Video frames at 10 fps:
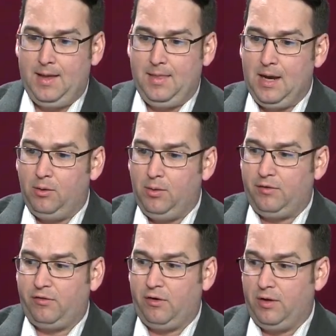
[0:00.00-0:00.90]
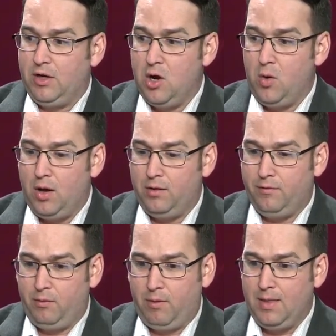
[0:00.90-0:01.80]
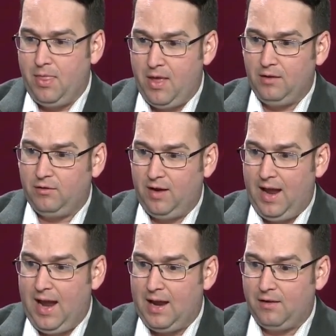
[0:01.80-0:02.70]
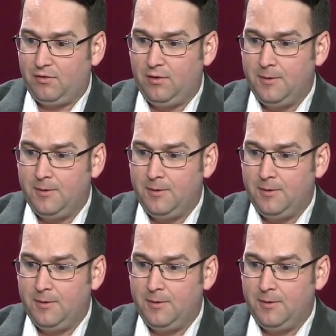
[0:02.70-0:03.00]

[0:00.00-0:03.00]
They don't necessarily know all of the right things to ask.